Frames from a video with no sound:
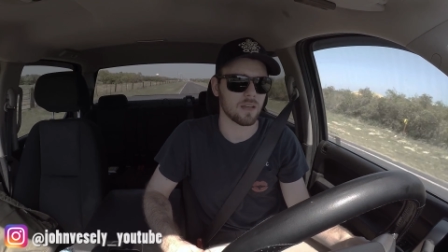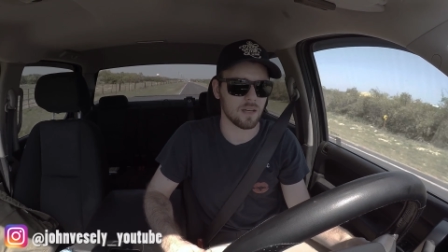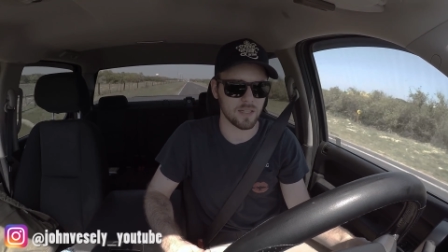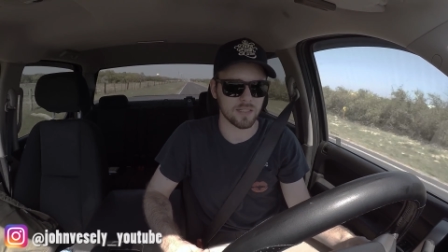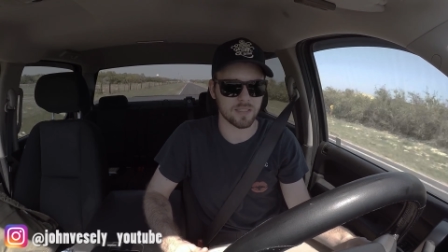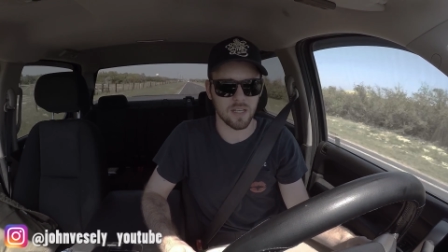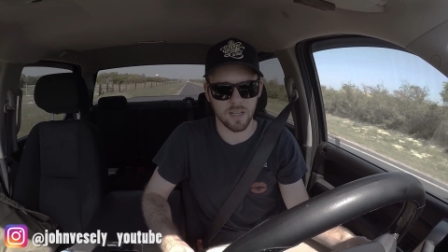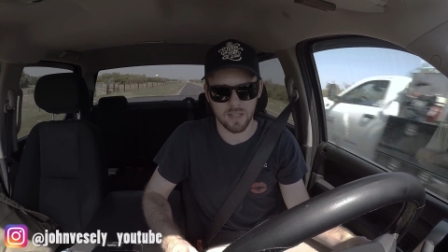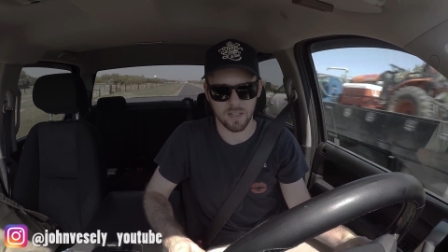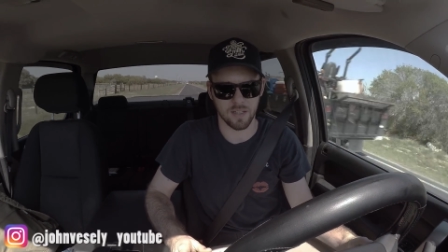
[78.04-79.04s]
uh, they
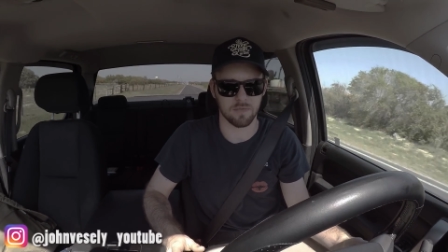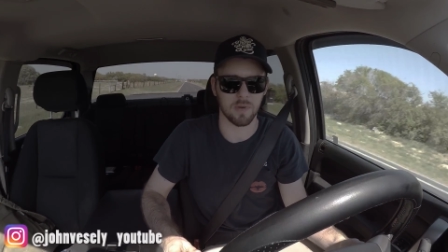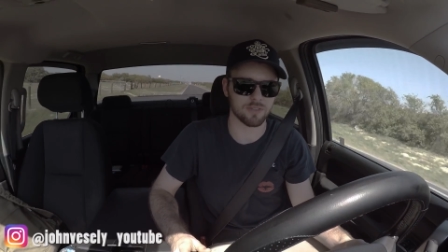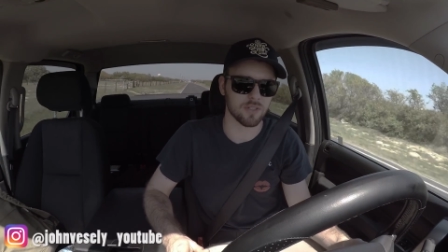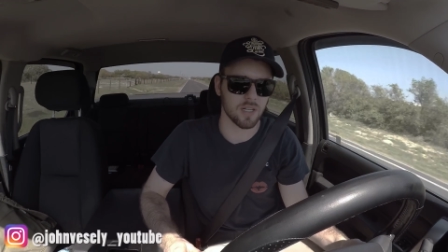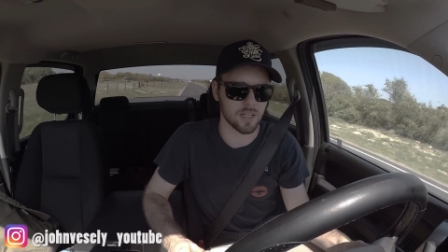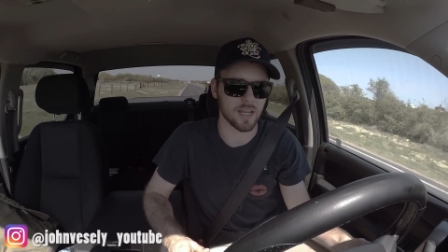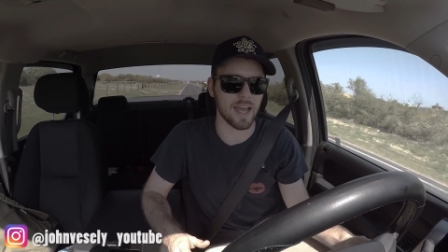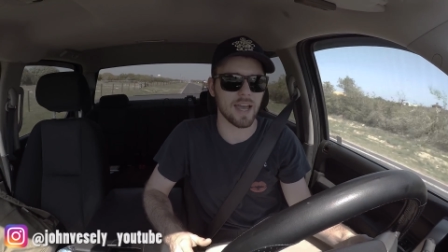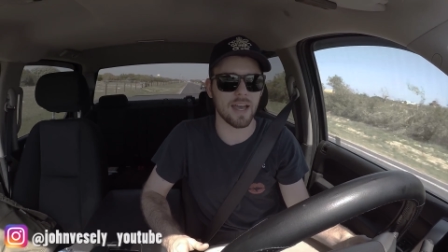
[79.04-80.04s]
said if my truck
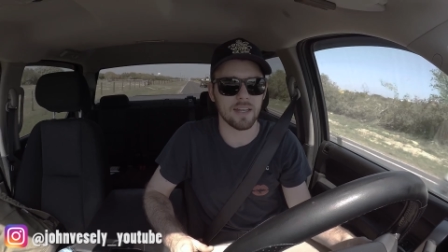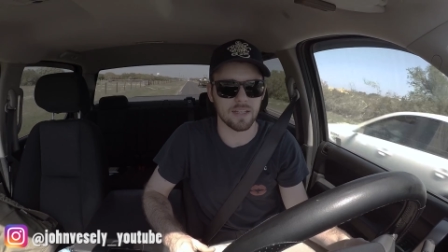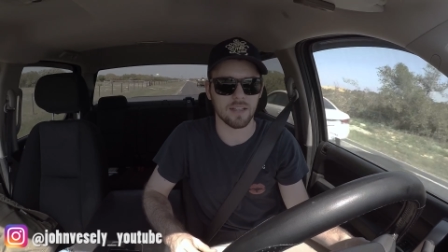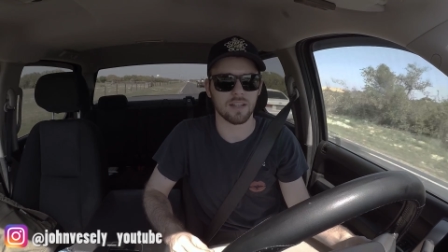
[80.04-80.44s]
had.